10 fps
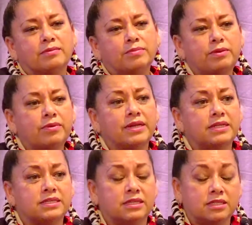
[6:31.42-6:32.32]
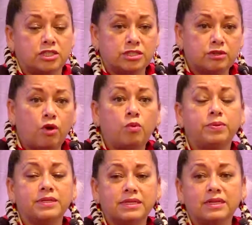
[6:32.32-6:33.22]
Be ready to just
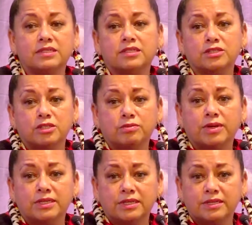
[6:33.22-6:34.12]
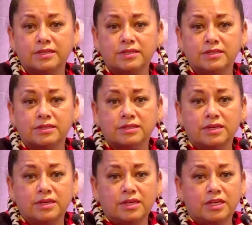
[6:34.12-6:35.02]
openly listen to what it is
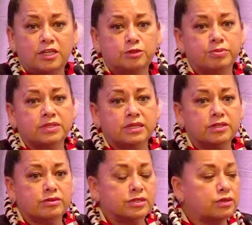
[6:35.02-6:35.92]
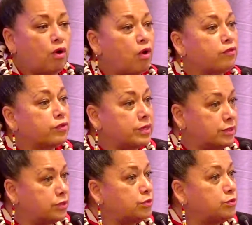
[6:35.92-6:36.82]
each presenter is
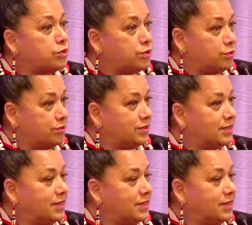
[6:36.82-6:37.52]
offering to you.